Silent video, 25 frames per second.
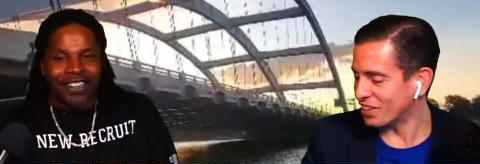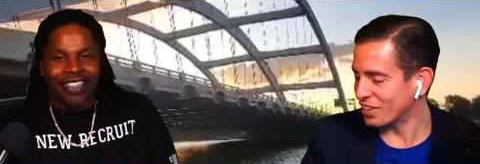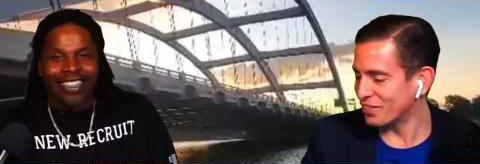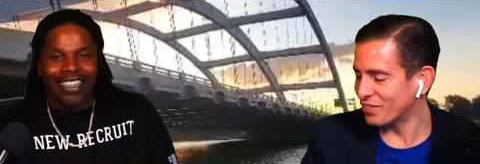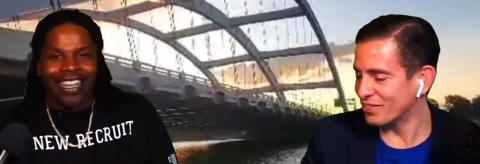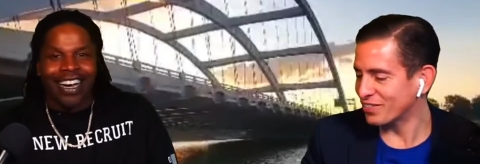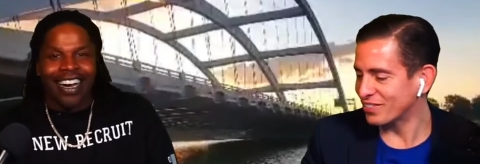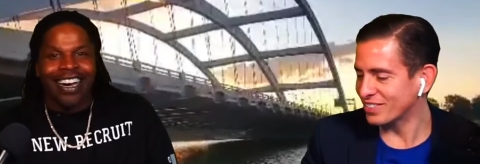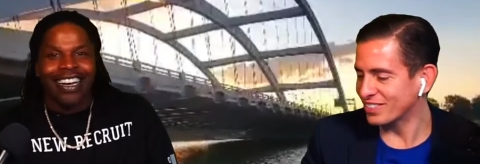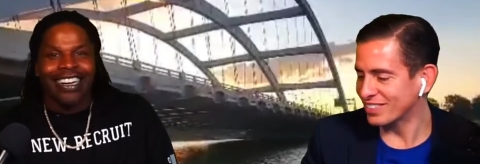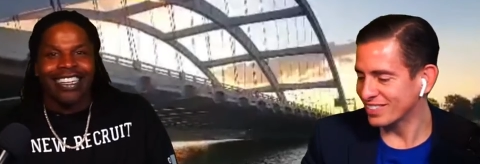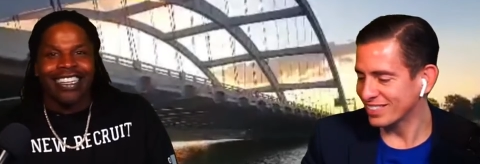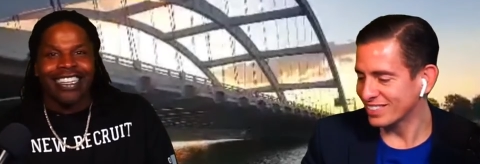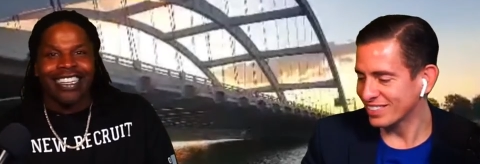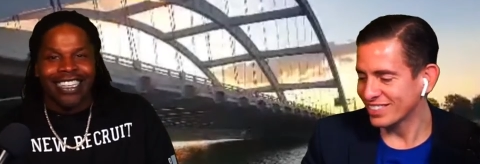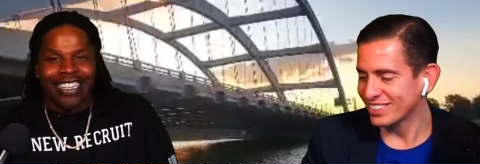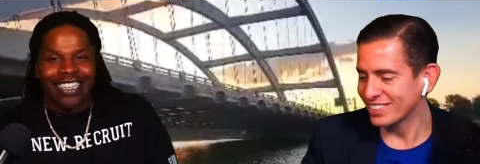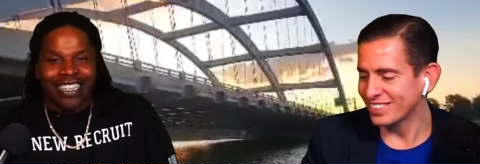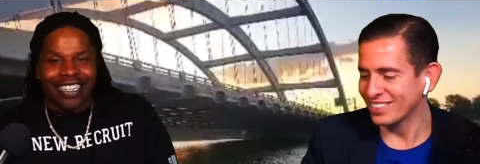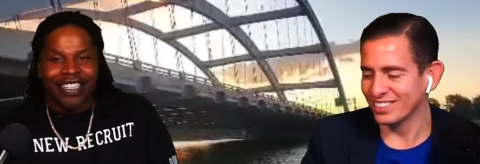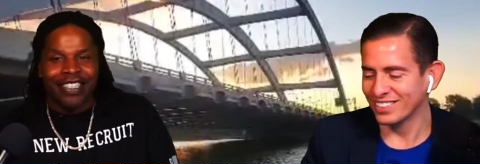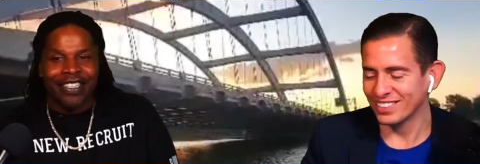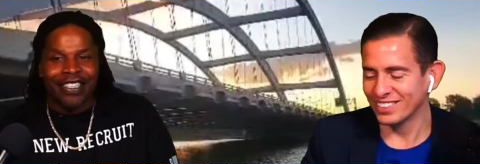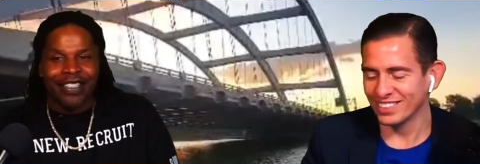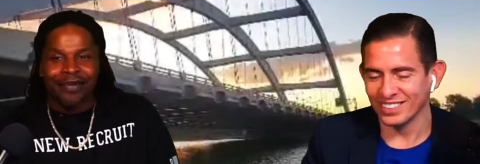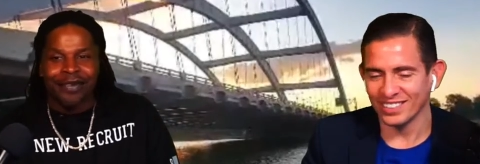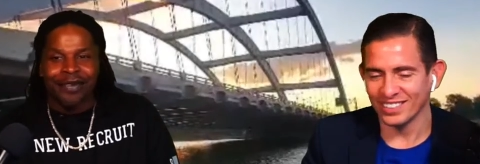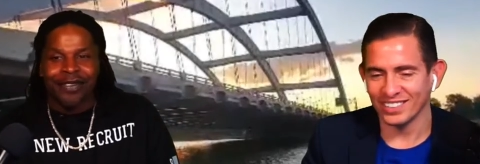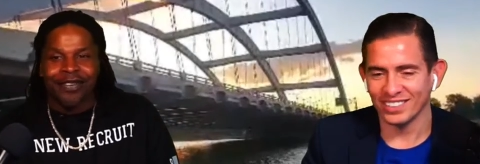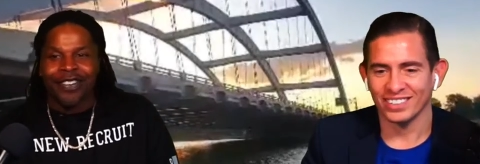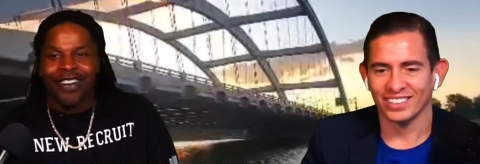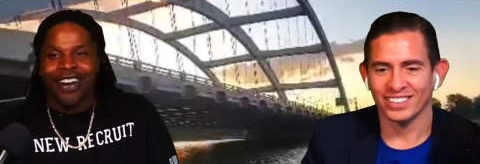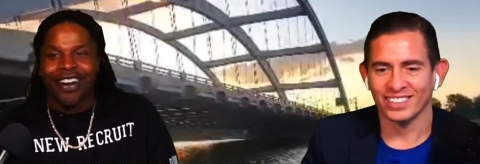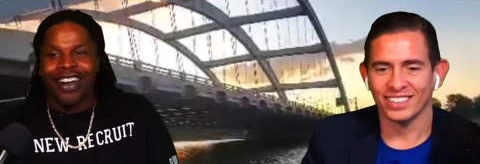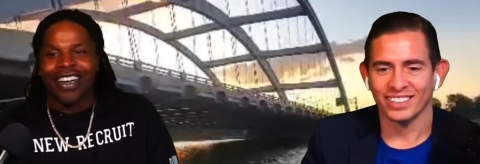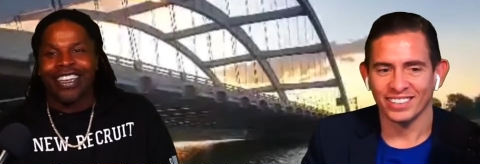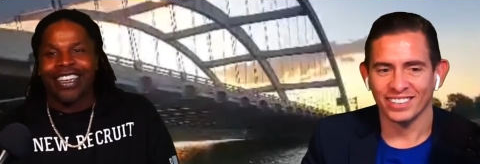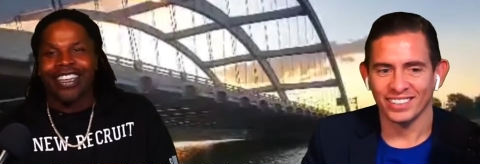Speaker 1: a lot of years
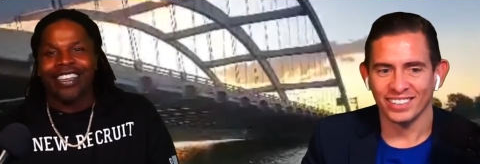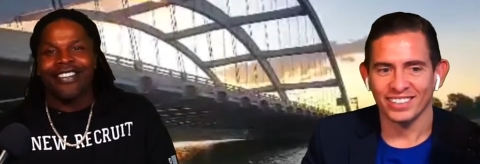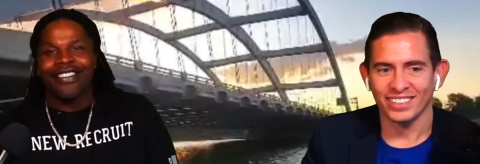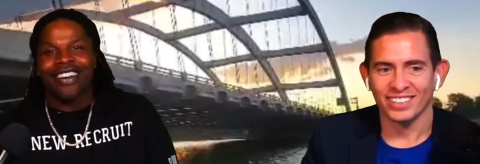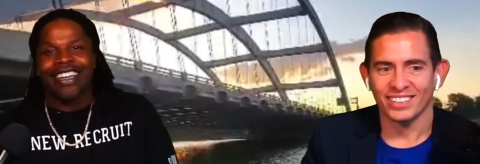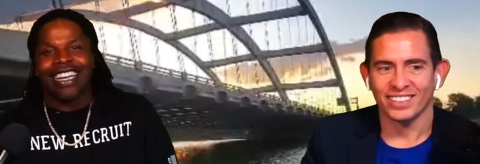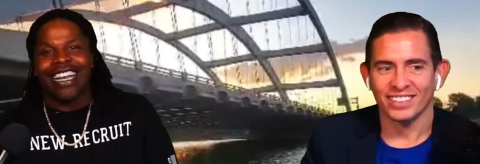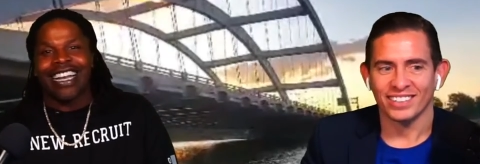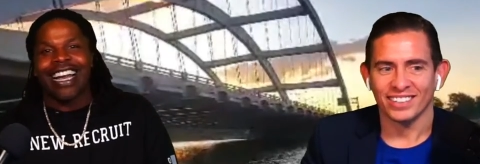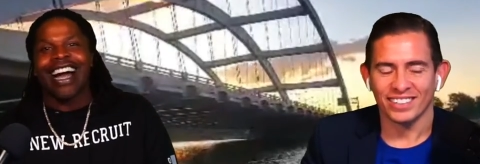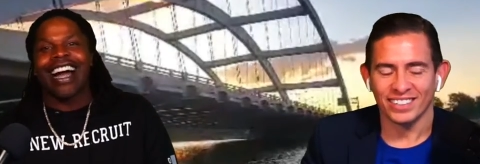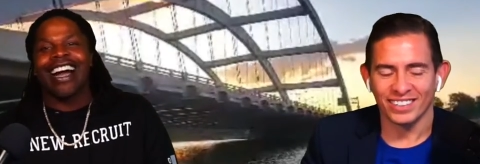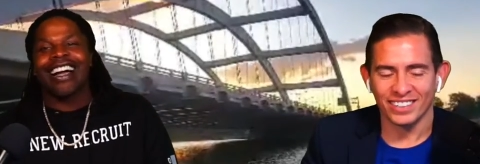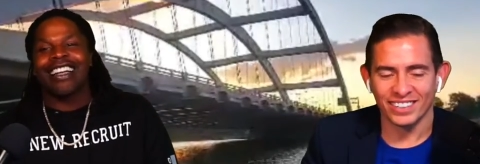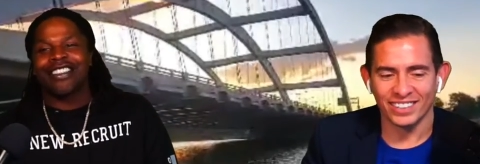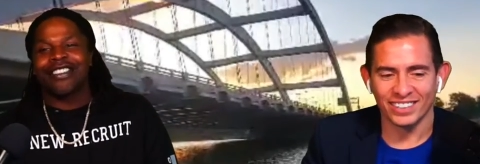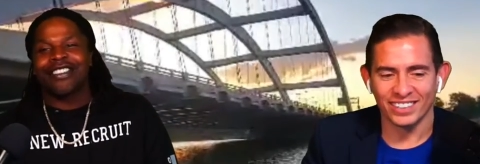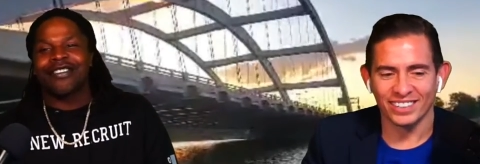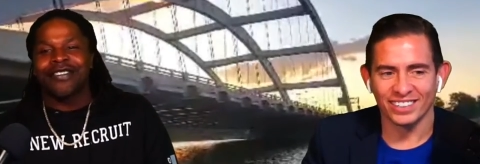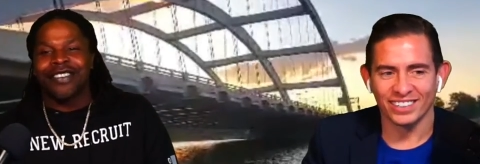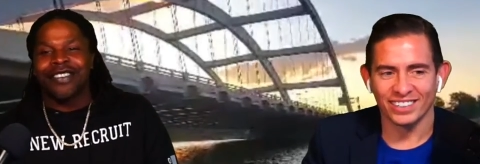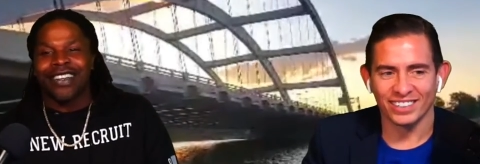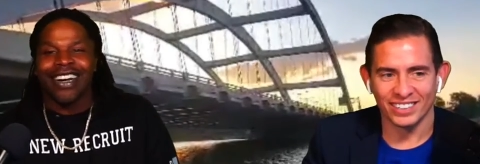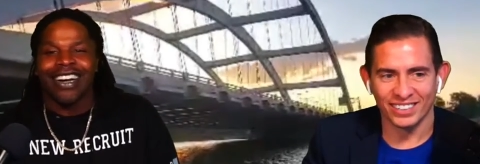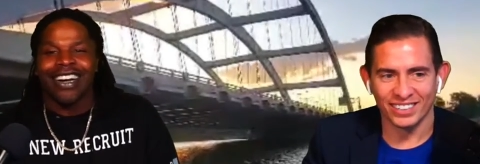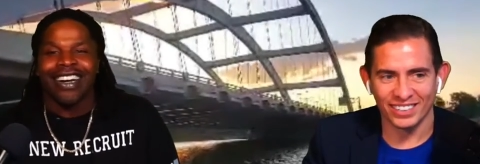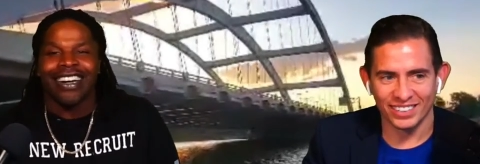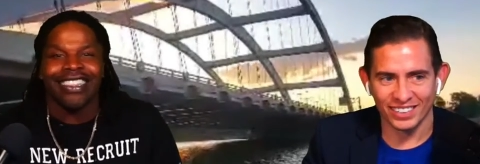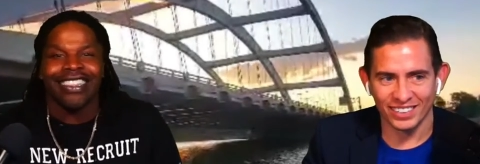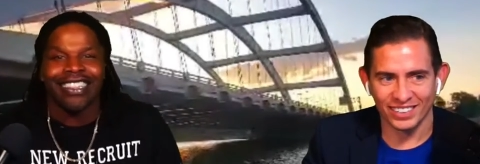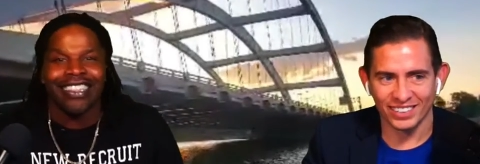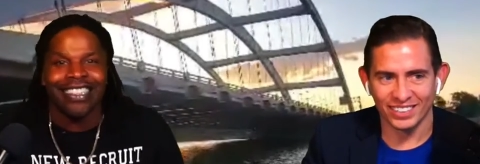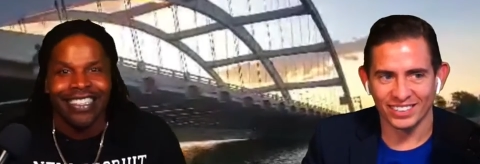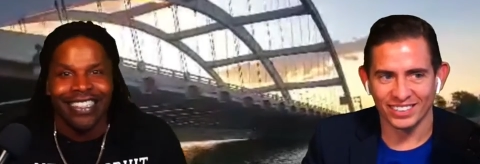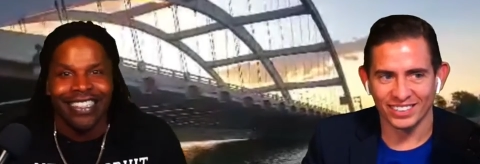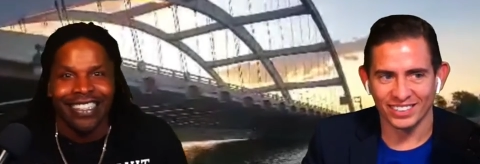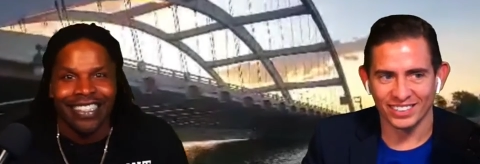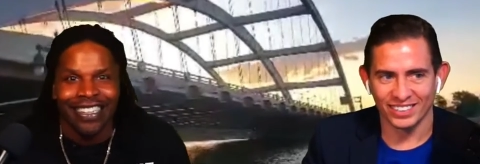before I even got to
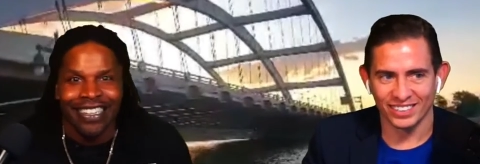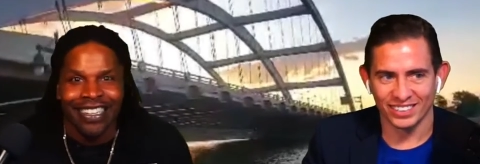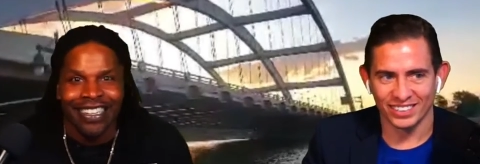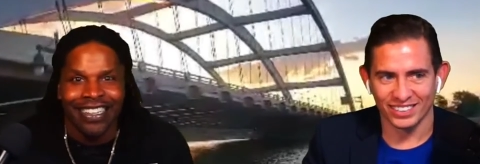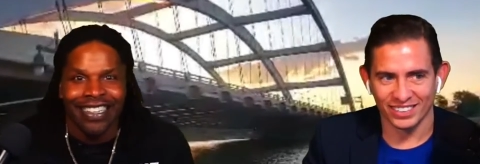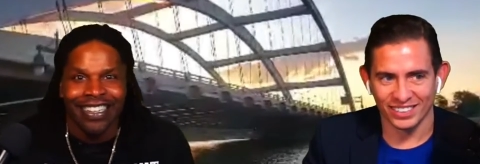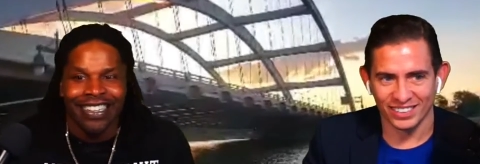college.